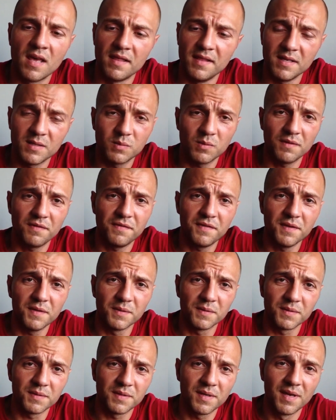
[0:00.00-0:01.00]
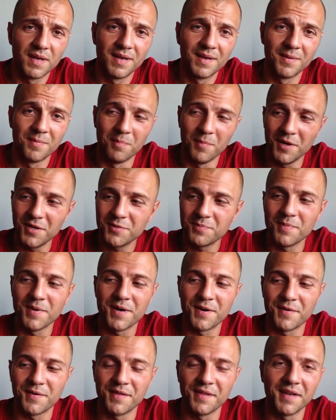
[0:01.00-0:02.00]
This one feels much
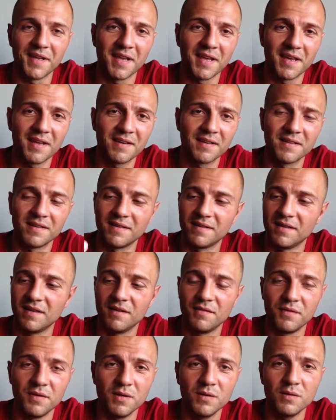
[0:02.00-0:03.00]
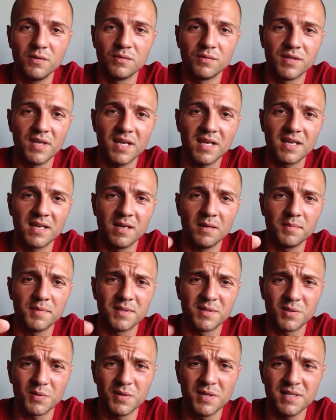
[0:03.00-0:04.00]
better in the hand. If you take it up
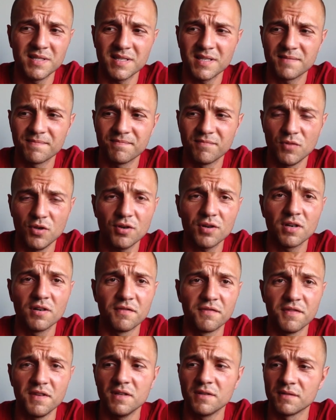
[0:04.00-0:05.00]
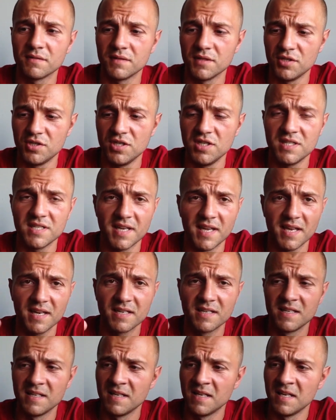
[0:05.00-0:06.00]
and squeeze it, you're gonna feel the
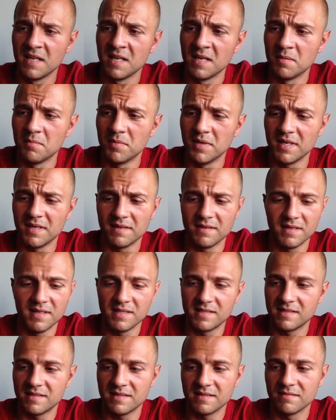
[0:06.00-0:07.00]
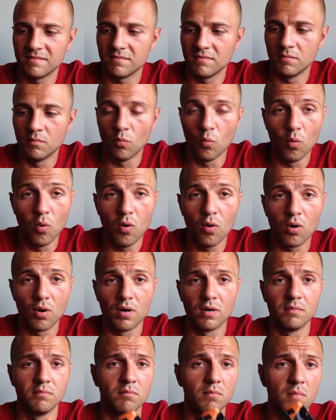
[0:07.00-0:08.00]
G10, but it's
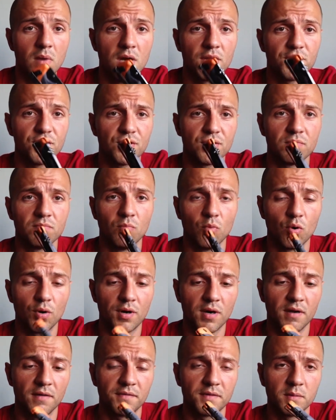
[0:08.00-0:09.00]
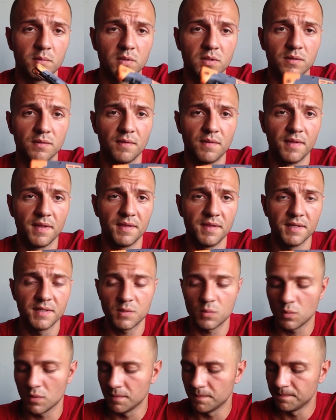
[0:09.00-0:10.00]
much more comfortable than
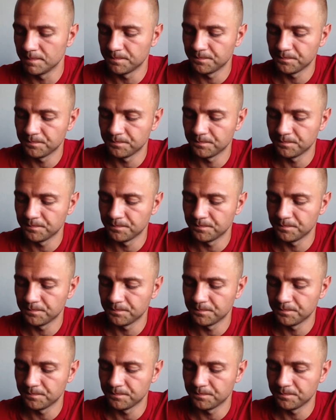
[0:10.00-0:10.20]
this one.